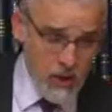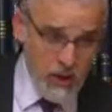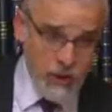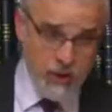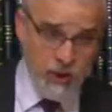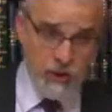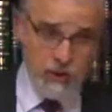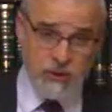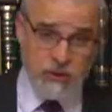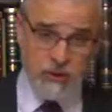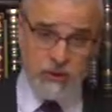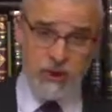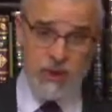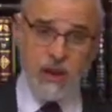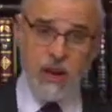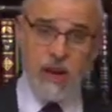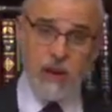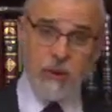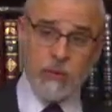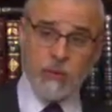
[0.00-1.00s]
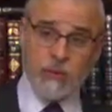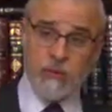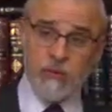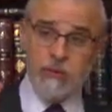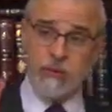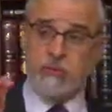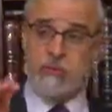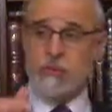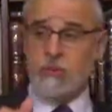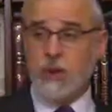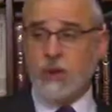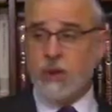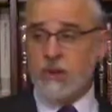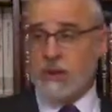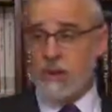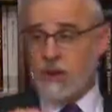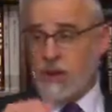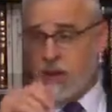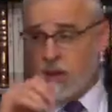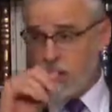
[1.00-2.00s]
that would see out
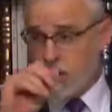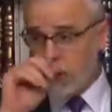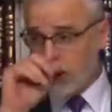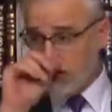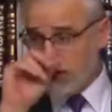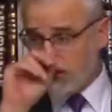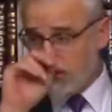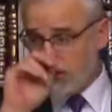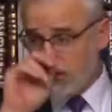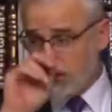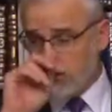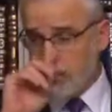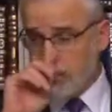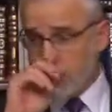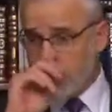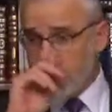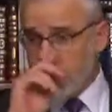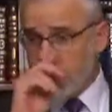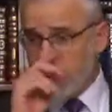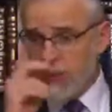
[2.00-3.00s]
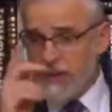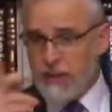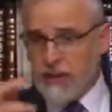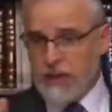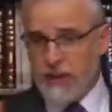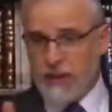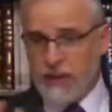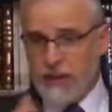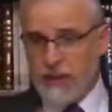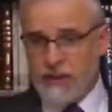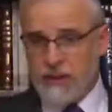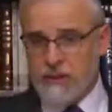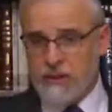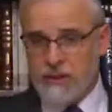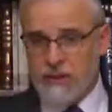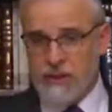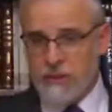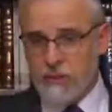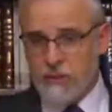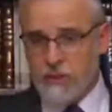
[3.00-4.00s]
onto the Rabbis. And he
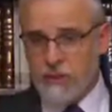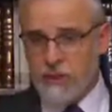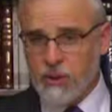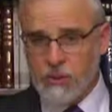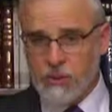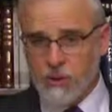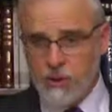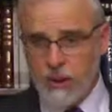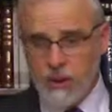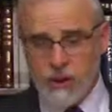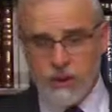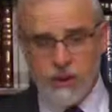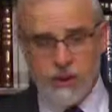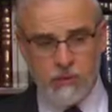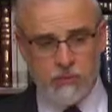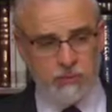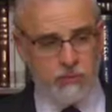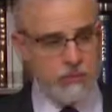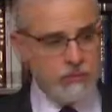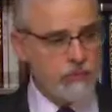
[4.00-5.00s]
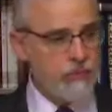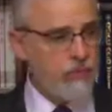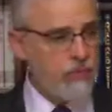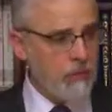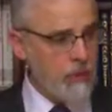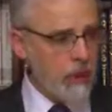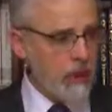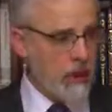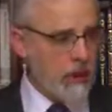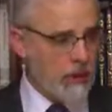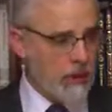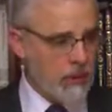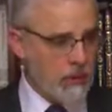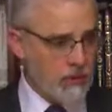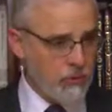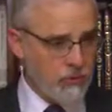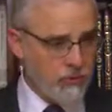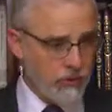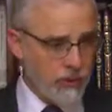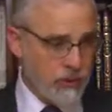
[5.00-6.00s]
said it would kill him. And he
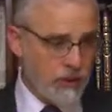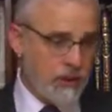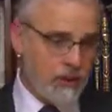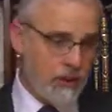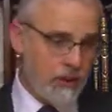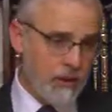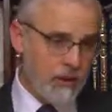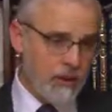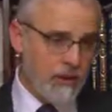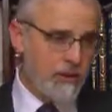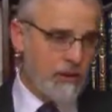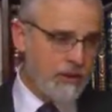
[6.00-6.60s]
was, I